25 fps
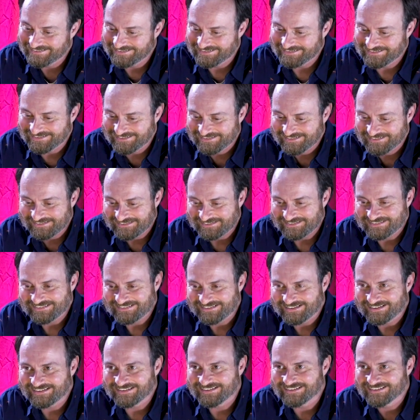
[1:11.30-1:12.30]
I'm.
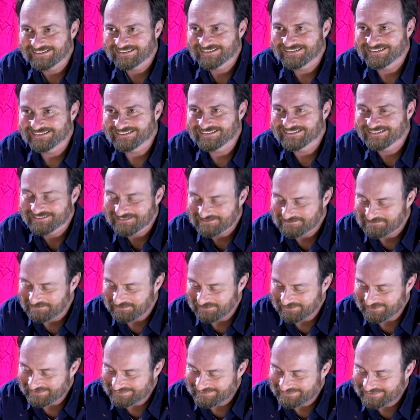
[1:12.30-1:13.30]
Uh, I am
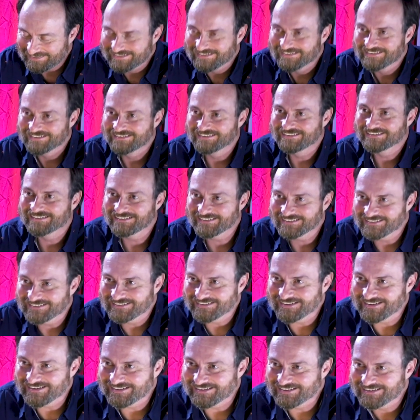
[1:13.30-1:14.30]
trying to move through
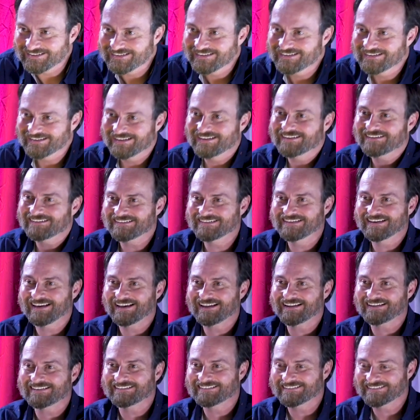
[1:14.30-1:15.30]
that, but it, it okay, I,
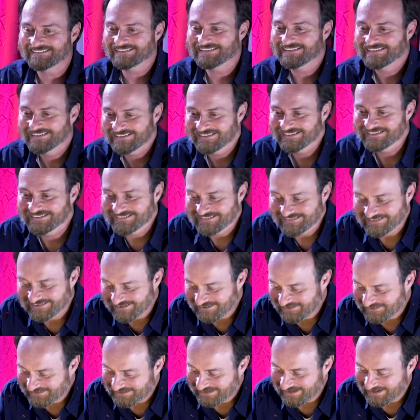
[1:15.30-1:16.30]
didn't, I didn't get
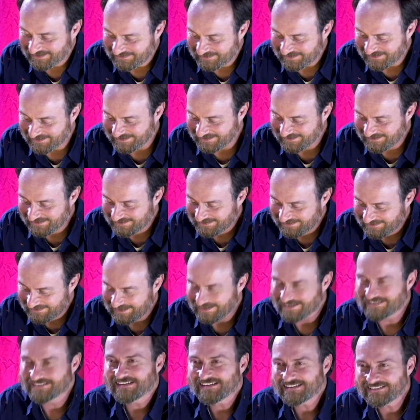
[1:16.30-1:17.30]
okay, very then. far. Go
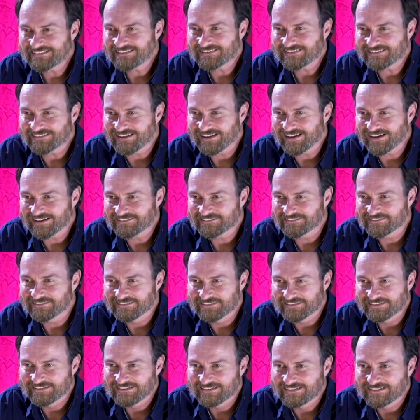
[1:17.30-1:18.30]
ahead. Is now. she still alive?
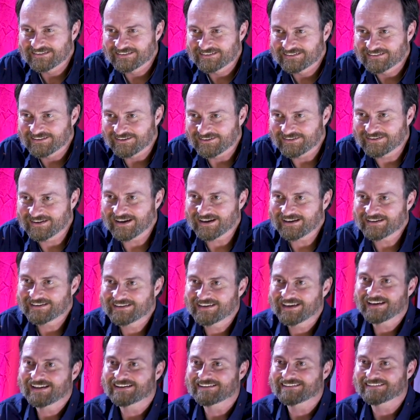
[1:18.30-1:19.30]
Uh, yes. Okay,
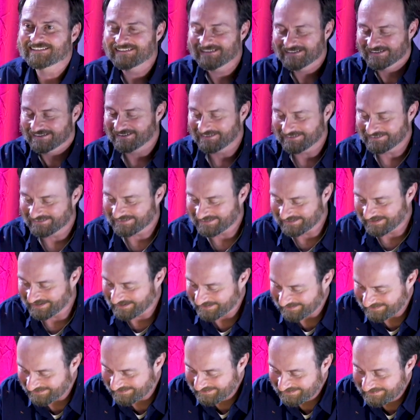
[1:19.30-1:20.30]
Kate.
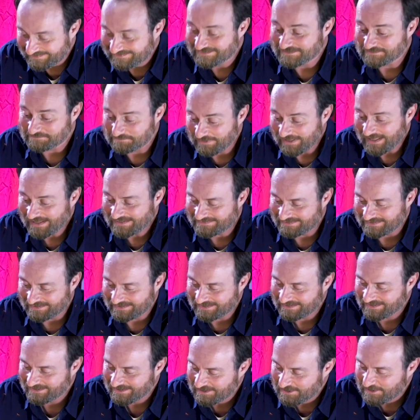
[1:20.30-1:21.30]
Okay it's the plastic.
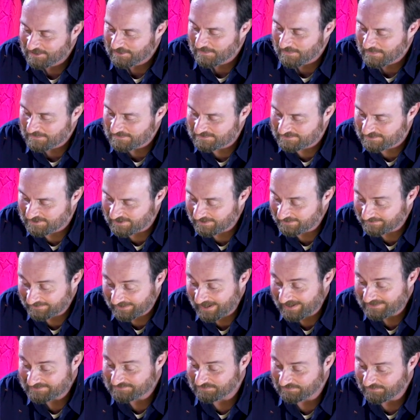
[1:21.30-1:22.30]
So it
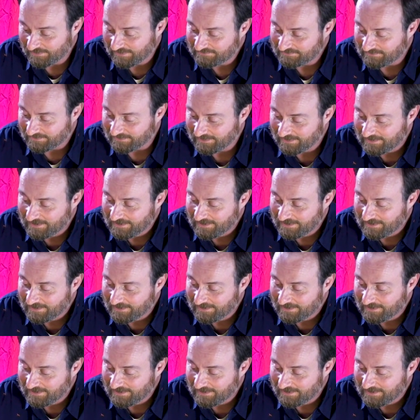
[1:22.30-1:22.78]
lasts forever.